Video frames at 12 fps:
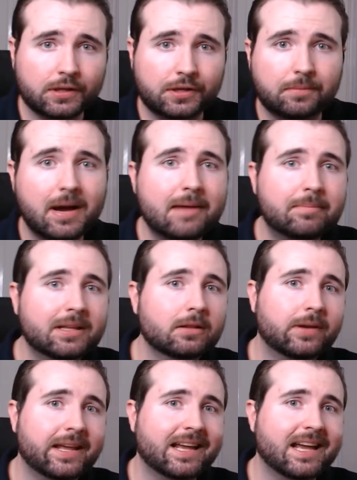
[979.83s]
You may be
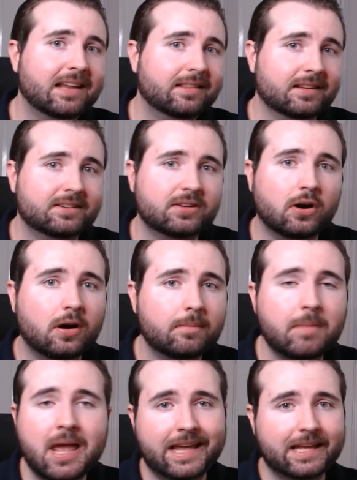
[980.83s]
looking at the
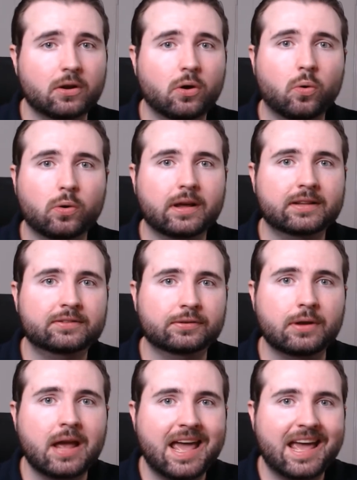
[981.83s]
time in order
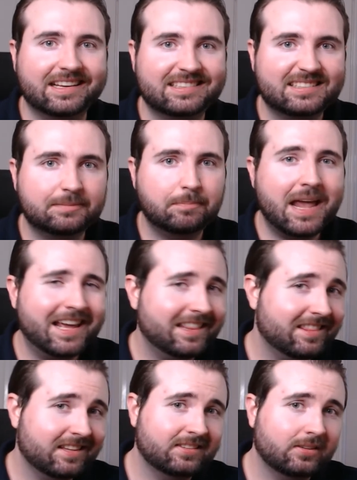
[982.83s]
to
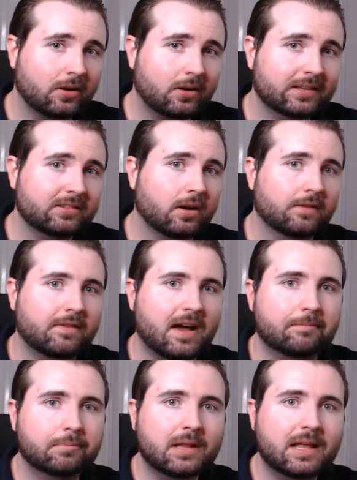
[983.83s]
expand the size of
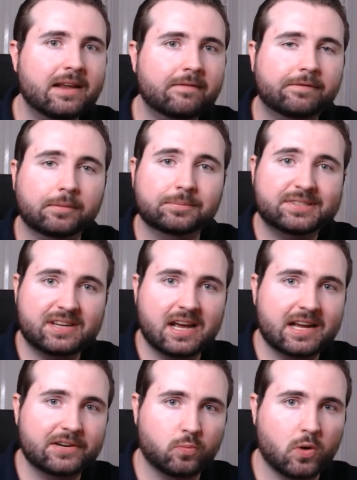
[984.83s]
a plant from
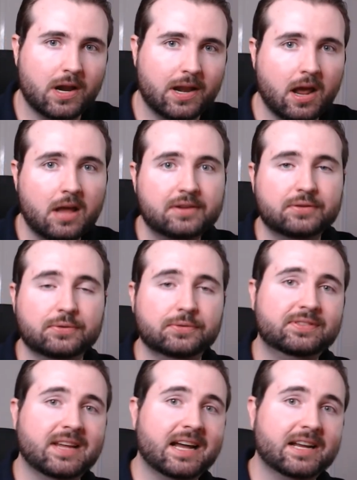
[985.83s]
stage 1 to
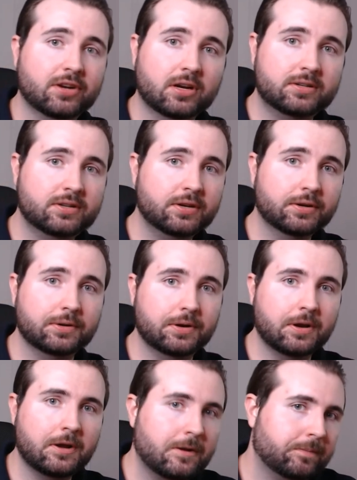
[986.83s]
stage 2.